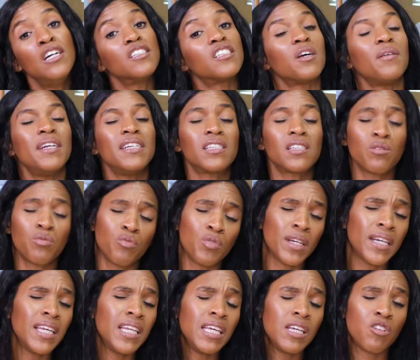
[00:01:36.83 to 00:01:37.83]
So it's a
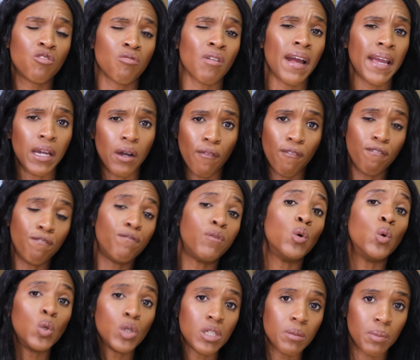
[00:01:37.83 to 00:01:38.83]
really great,
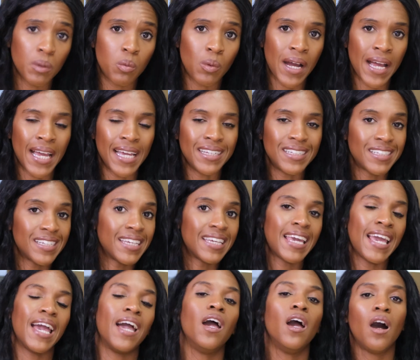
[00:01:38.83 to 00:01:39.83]
affordable way to
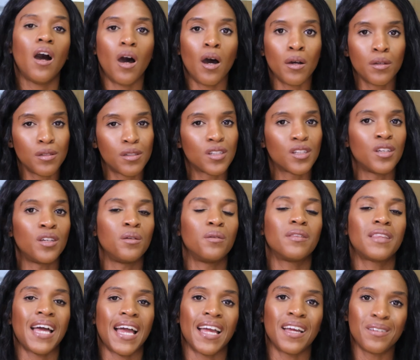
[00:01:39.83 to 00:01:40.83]
get onto
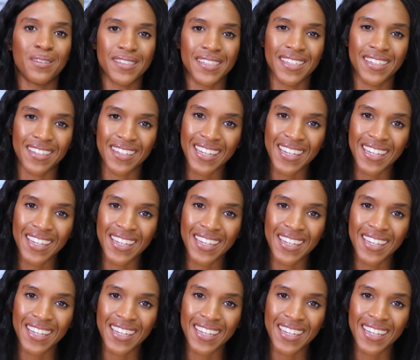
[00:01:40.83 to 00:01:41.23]
the housing